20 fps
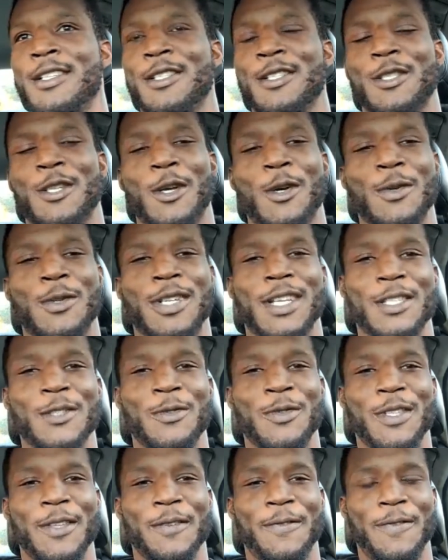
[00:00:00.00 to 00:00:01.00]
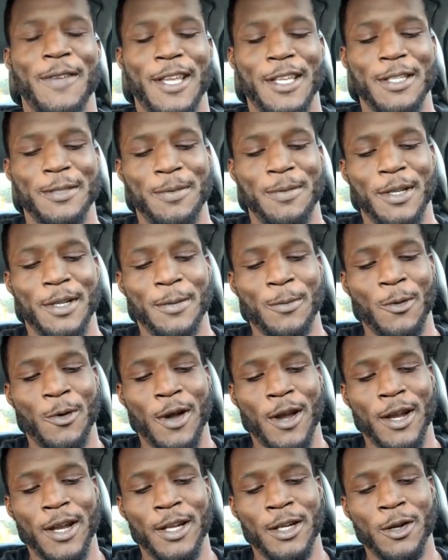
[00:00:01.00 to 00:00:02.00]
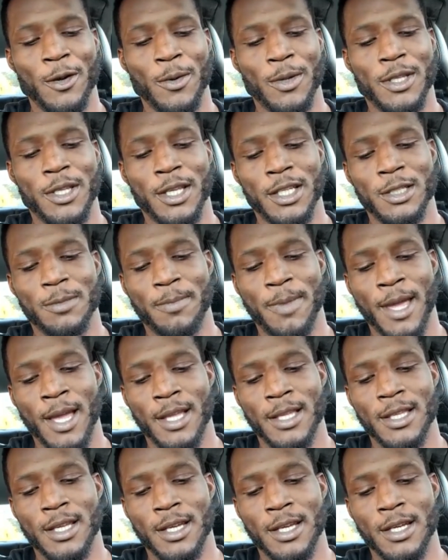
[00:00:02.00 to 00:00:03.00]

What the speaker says: So it doesn't really faze me anymore. I know what to expect.